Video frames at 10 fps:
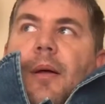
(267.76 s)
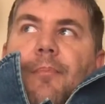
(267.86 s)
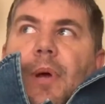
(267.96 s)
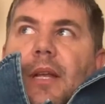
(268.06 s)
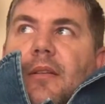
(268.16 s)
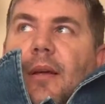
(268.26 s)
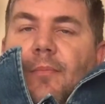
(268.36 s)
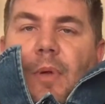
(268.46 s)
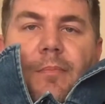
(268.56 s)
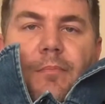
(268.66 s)
But
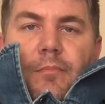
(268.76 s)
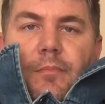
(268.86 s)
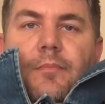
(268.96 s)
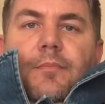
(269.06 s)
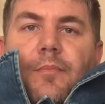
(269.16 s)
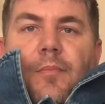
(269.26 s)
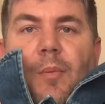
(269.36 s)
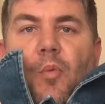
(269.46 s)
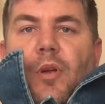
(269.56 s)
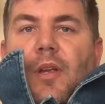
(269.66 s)

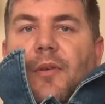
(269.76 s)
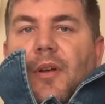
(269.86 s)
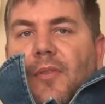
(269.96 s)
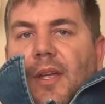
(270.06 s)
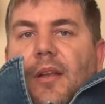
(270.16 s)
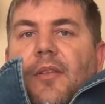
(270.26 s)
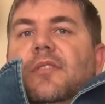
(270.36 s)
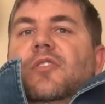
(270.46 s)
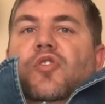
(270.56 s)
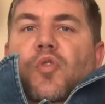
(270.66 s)
I'm working around that. I
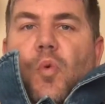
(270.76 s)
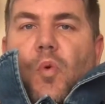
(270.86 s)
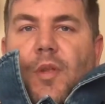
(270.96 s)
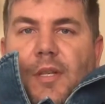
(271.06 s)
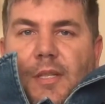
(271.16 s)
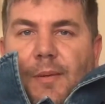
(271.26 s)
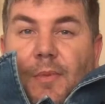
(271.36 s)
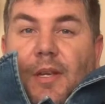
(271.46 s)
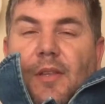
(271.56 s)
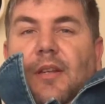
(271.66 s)
saw there's
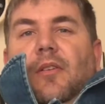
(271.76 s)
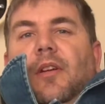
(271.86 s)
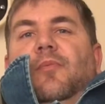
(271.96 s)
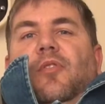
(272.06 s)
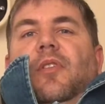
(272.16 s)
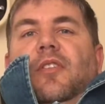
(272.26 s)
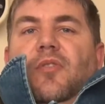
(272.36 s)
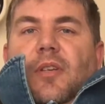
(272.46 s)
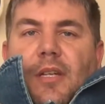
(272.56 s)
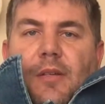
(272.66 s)
something in that library that you
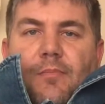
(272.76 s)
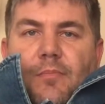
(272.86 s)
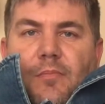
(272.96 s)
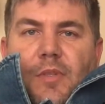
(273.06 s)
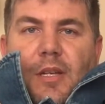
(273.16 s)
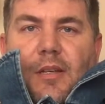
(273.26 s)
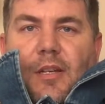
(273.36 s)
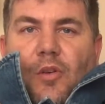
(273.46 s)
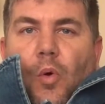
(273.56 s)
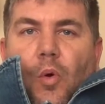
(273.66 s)
can say
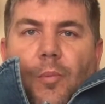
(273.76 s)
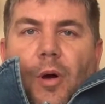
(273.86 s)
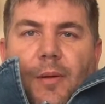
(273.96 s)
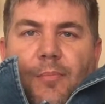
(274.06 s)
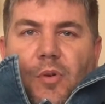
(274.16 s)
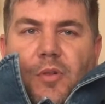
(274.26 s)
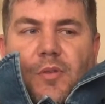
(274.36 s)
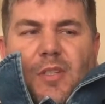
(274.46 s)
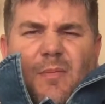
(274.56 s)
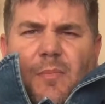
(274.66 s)
ignore, bypass or
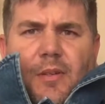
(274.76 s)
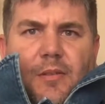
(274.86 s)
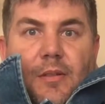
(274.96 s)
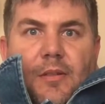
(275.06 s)
something.